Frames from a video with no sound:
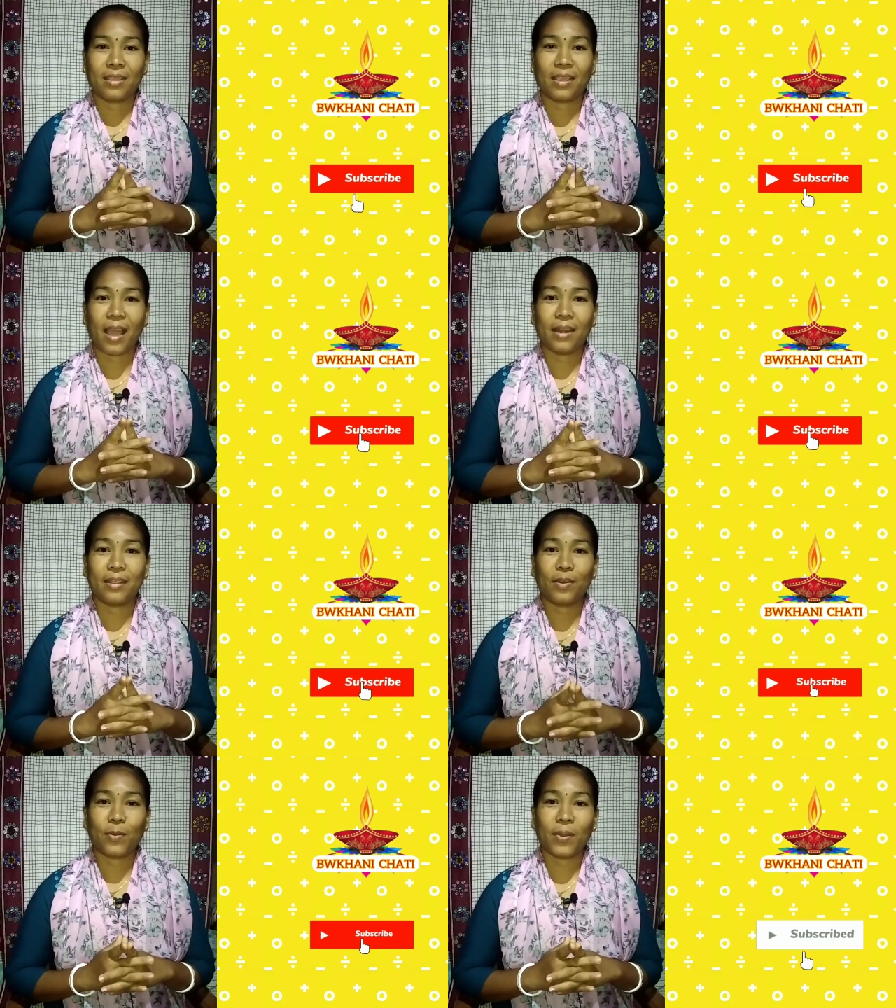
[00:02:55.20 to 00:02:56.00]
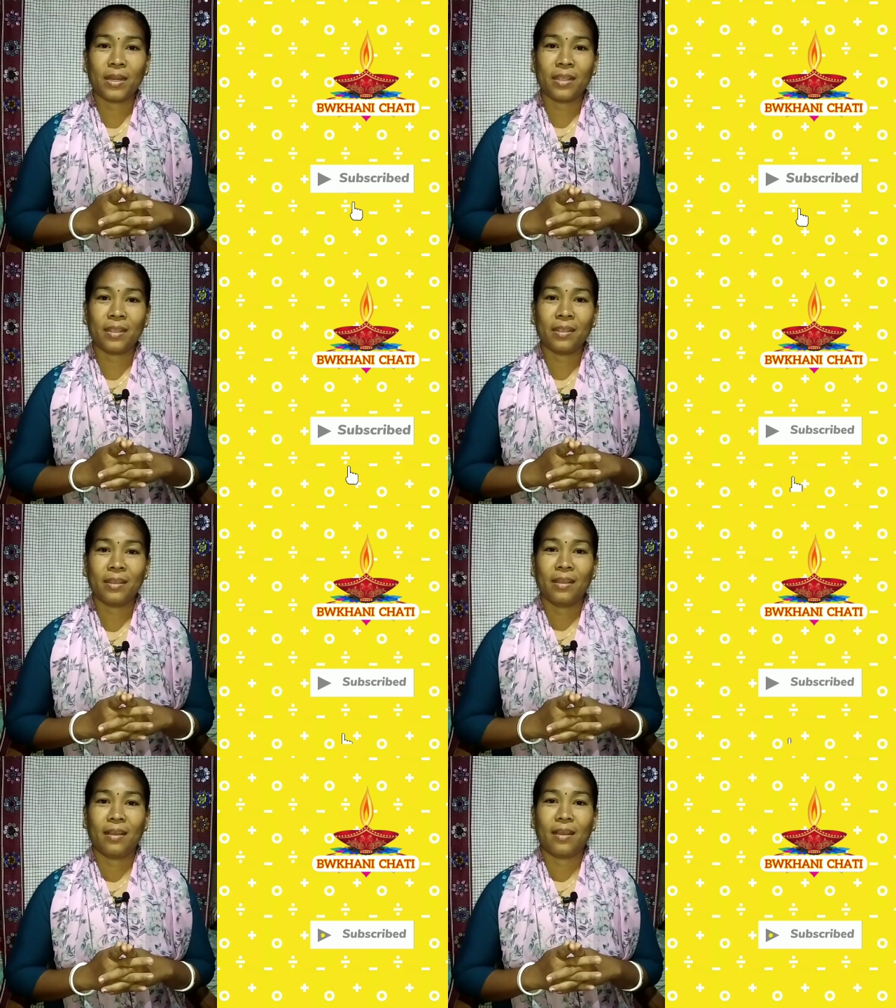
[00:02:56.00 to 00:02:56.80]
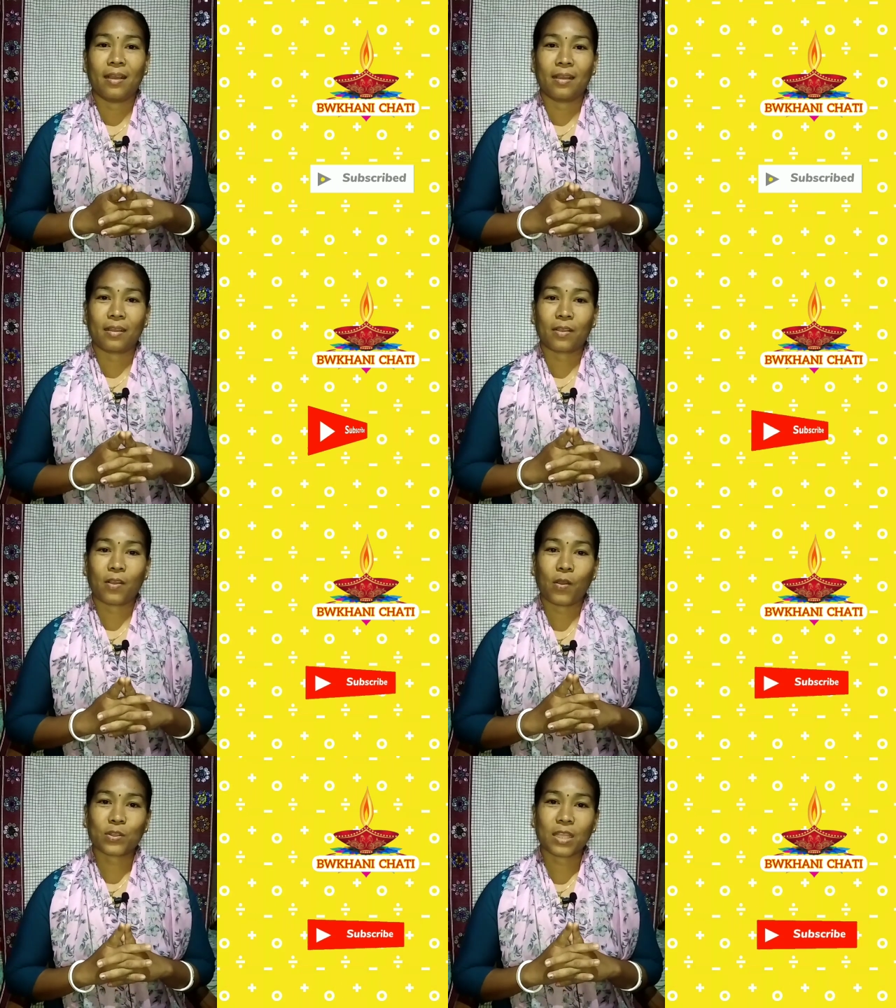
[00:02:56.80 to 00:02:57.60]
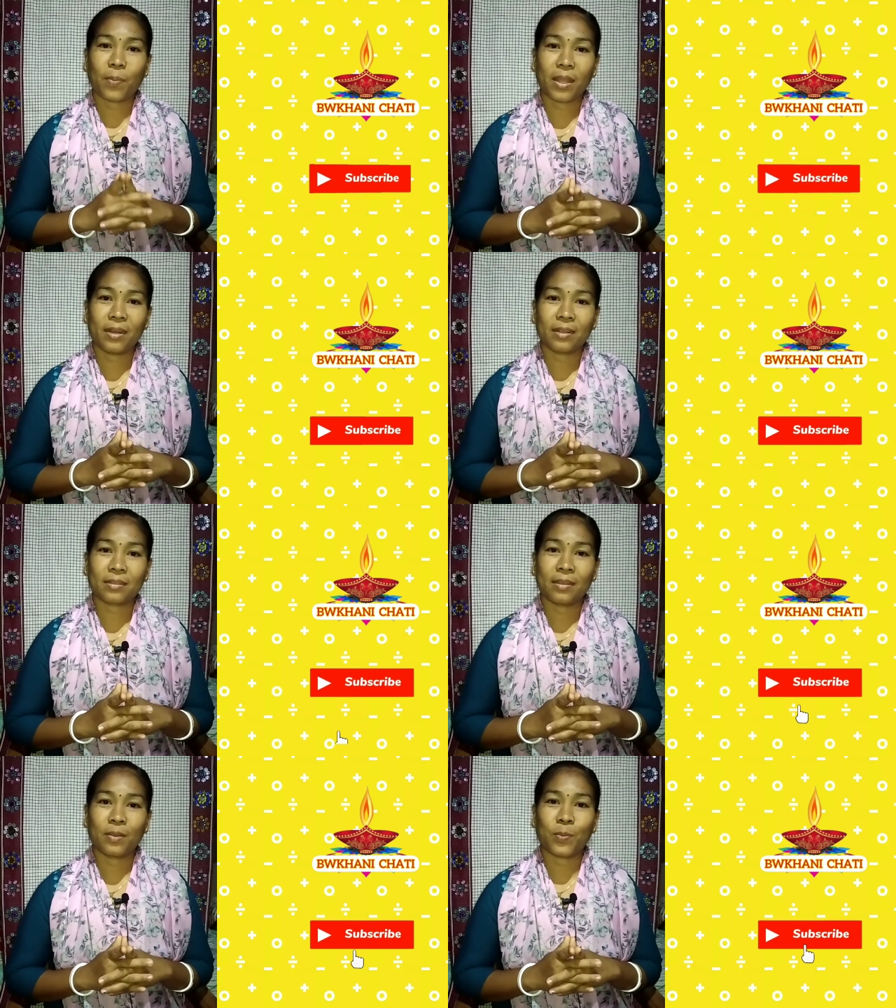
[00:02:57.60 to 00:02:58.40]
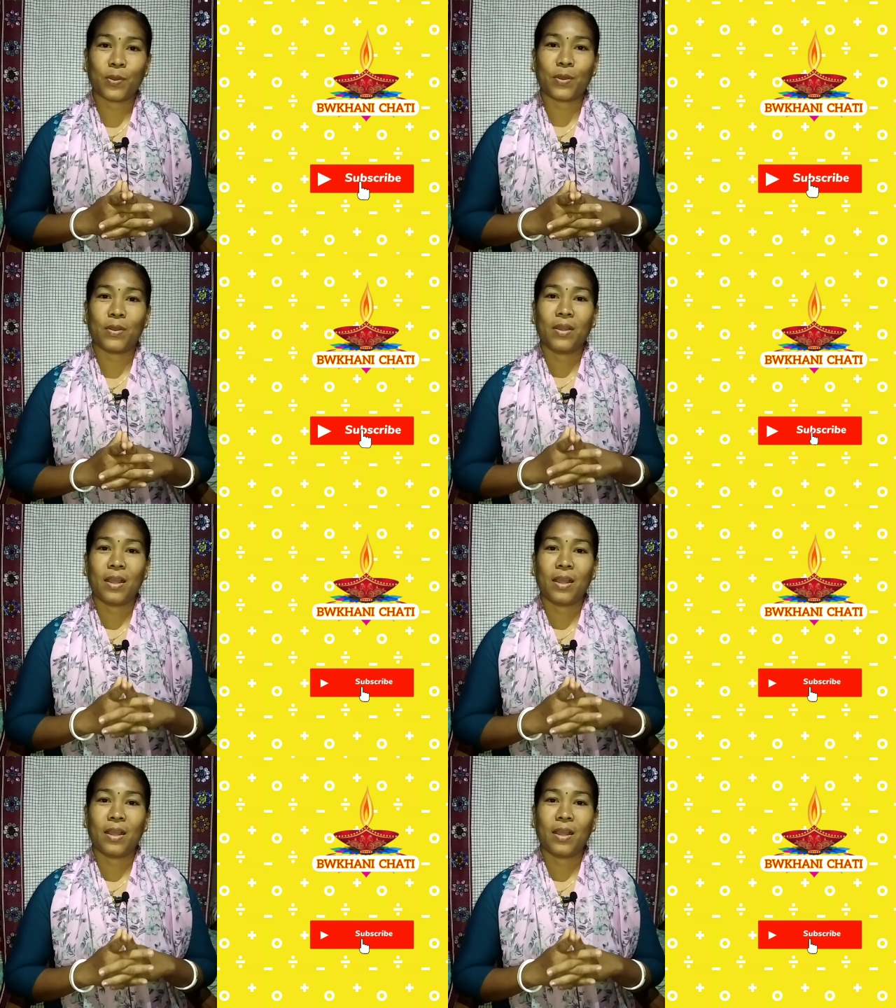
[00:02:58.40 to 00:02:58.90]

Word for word: Hiali Romani Coxapan Tung Bo,